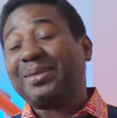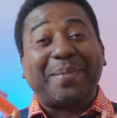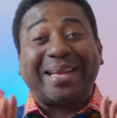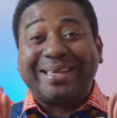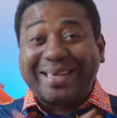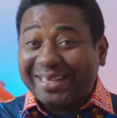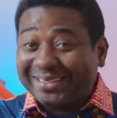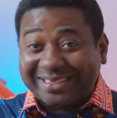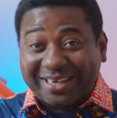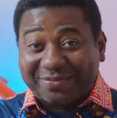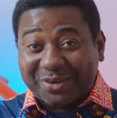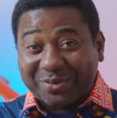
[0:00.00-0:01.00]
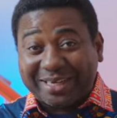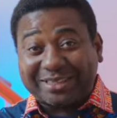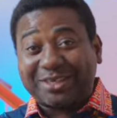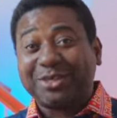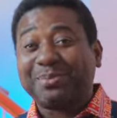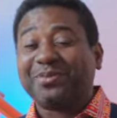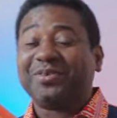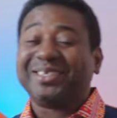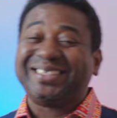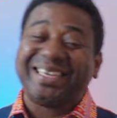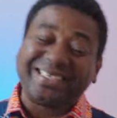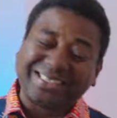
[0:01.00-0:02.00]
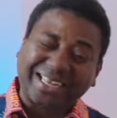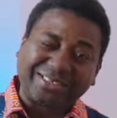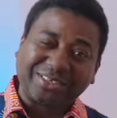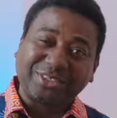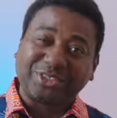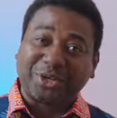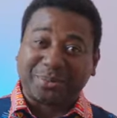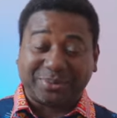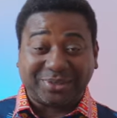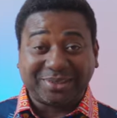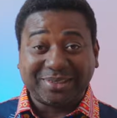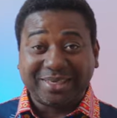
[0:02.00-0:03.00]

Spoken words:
My next giveaway is going to be for 10,000 subs.